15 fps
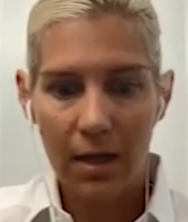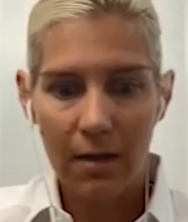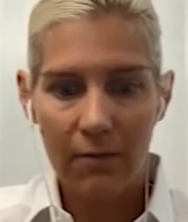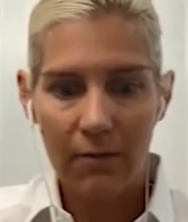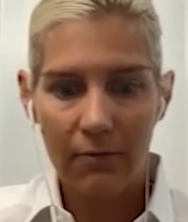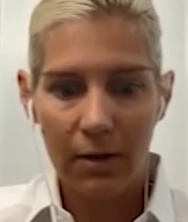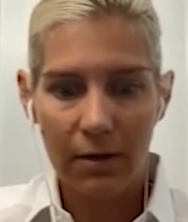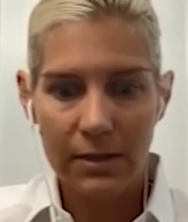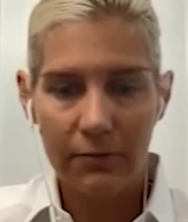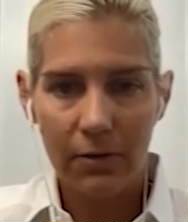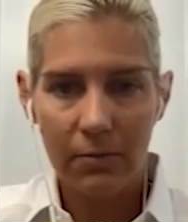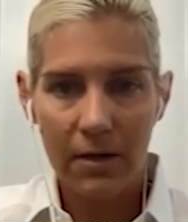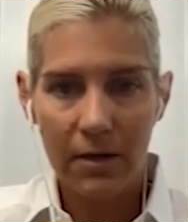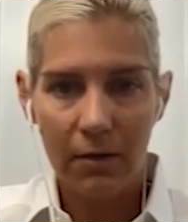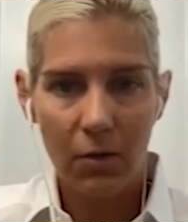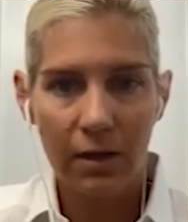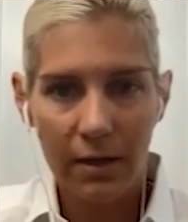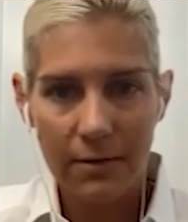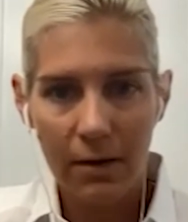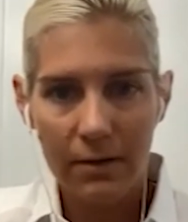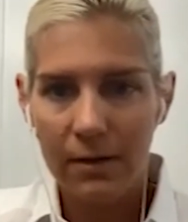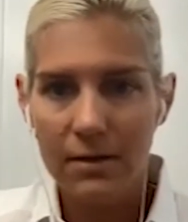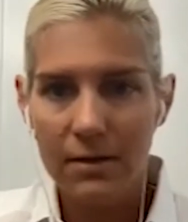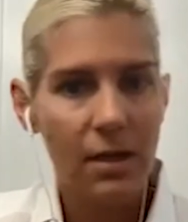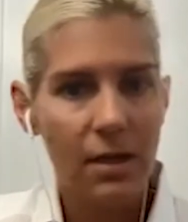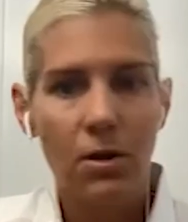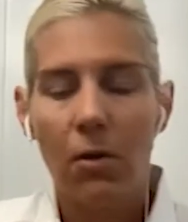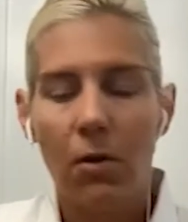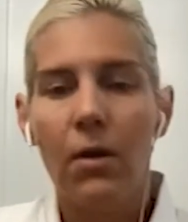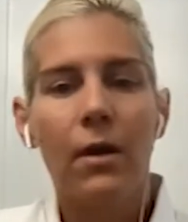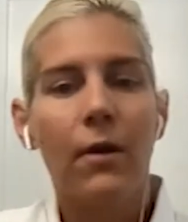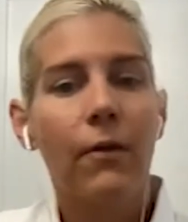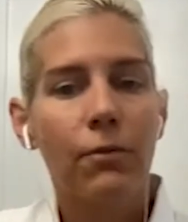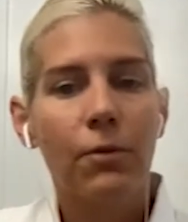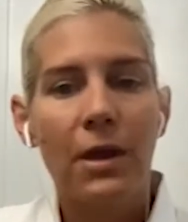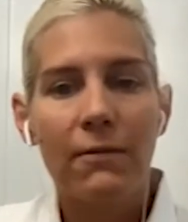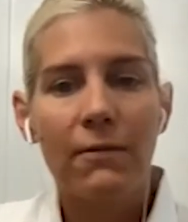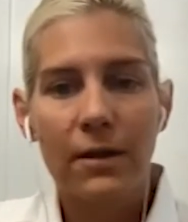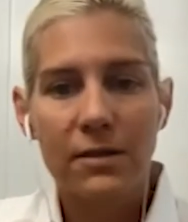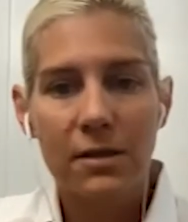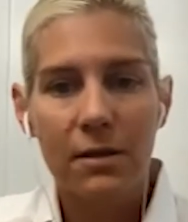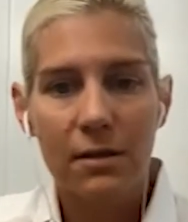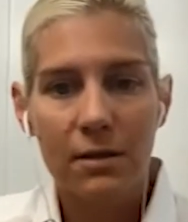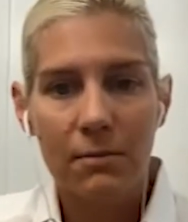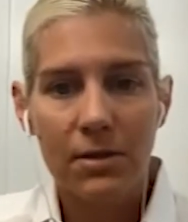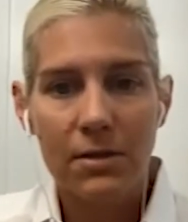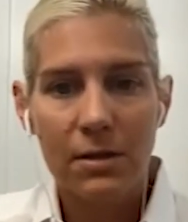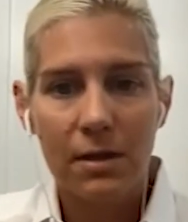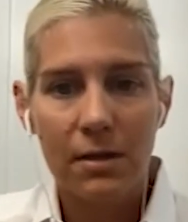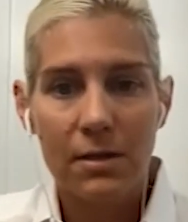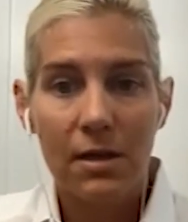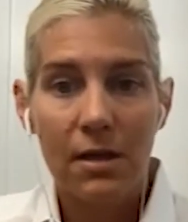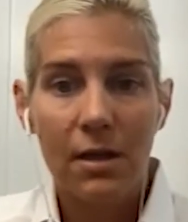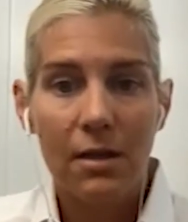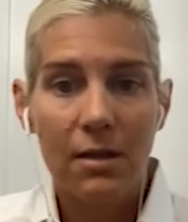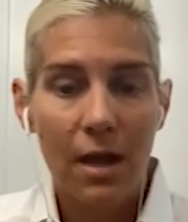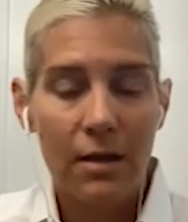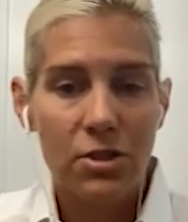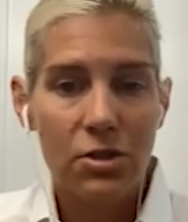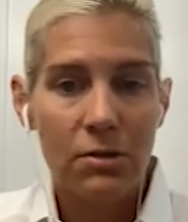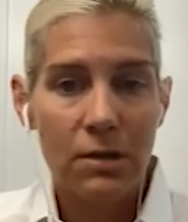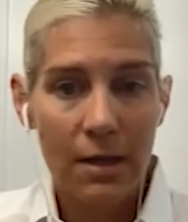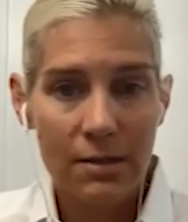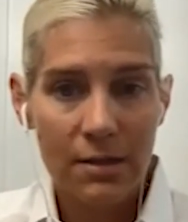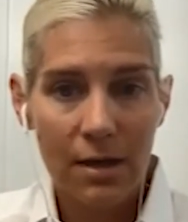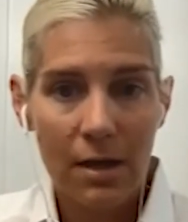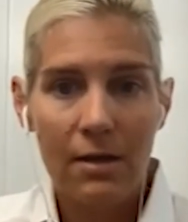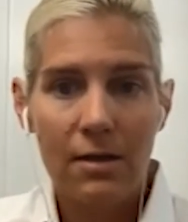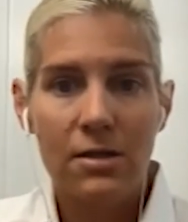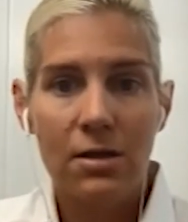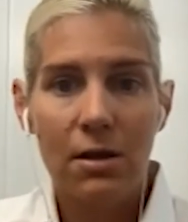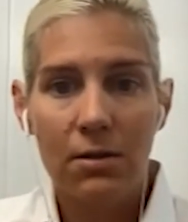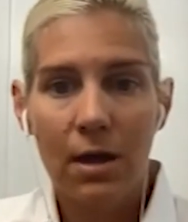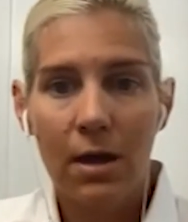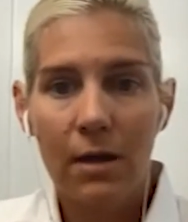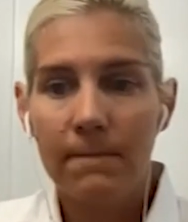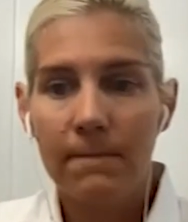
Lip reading: What can I go spend it on? And it's like, no, reinvest it in the business. That is your nest egg so that